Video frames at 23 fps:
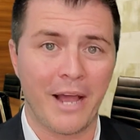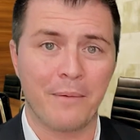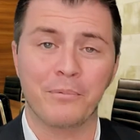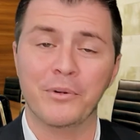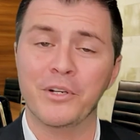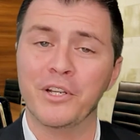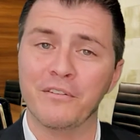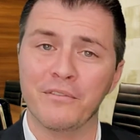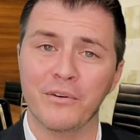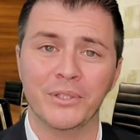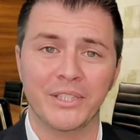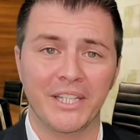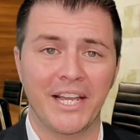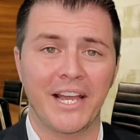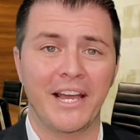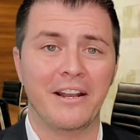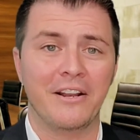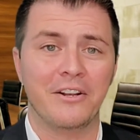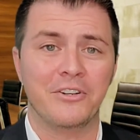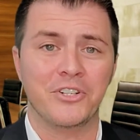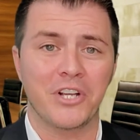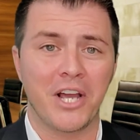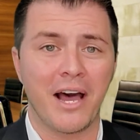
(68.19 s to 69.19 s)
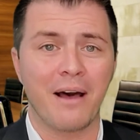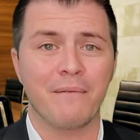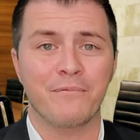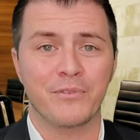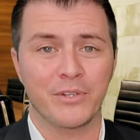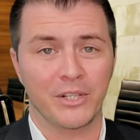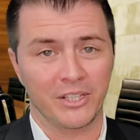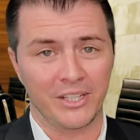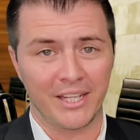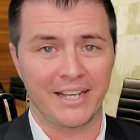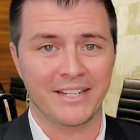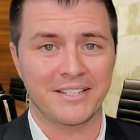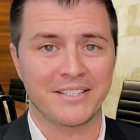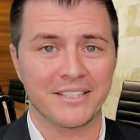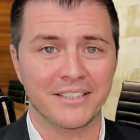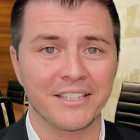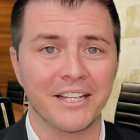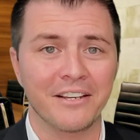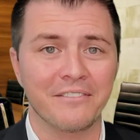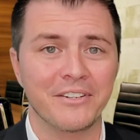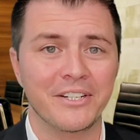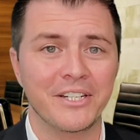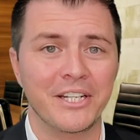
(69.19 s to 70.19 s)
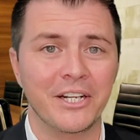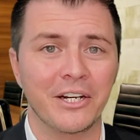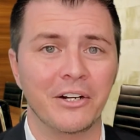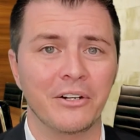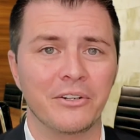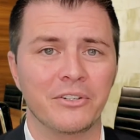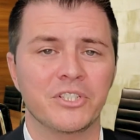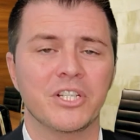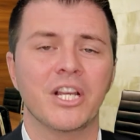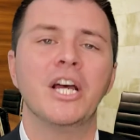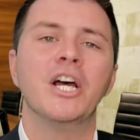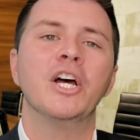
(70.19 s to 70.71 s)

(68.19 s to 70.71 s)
when you've only had a job for the last 11 years.